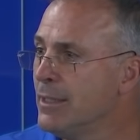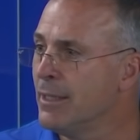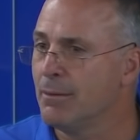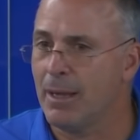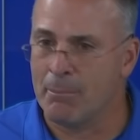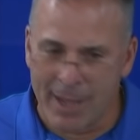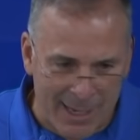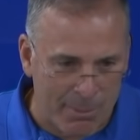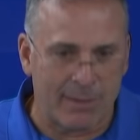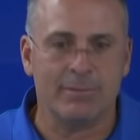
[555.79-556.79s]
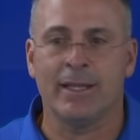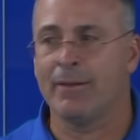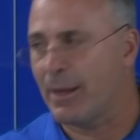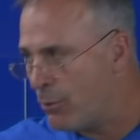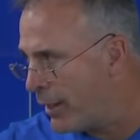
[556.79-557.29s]
You know, I'm mad about, you
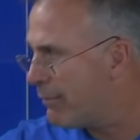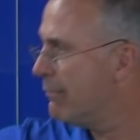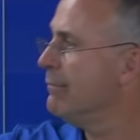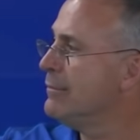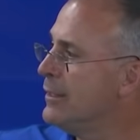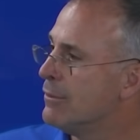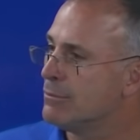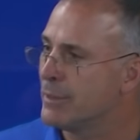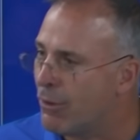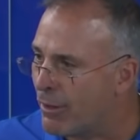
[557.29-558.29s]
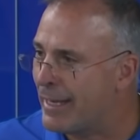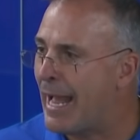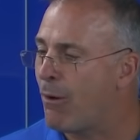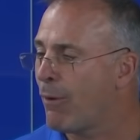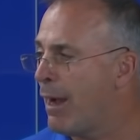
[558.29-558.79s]
know, that quick, you know, we call it an
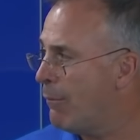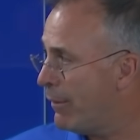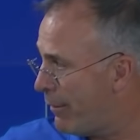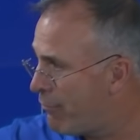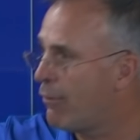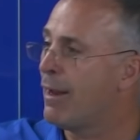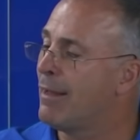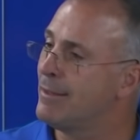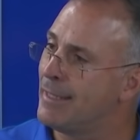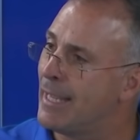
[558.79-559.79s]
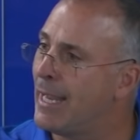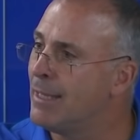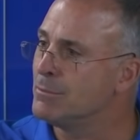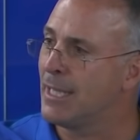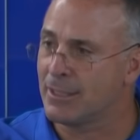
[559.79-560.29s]
hour out where they throw it out there and the guy
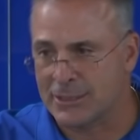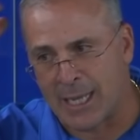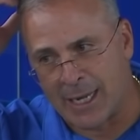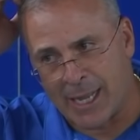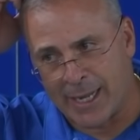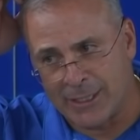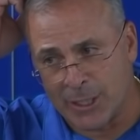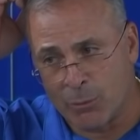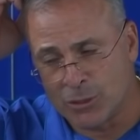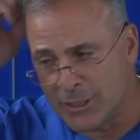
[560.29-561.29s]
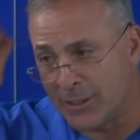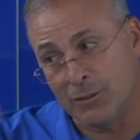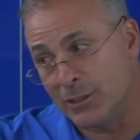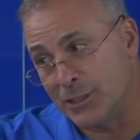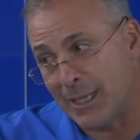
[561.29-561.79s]
comes down the sideline. A.J. Woods didn't
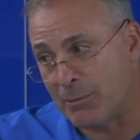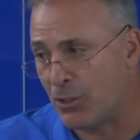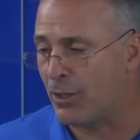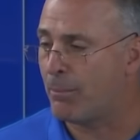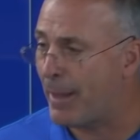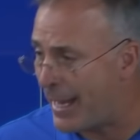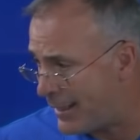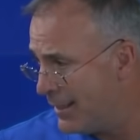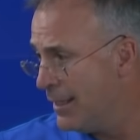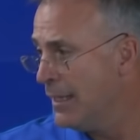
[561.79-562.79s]
do a good job turning it back.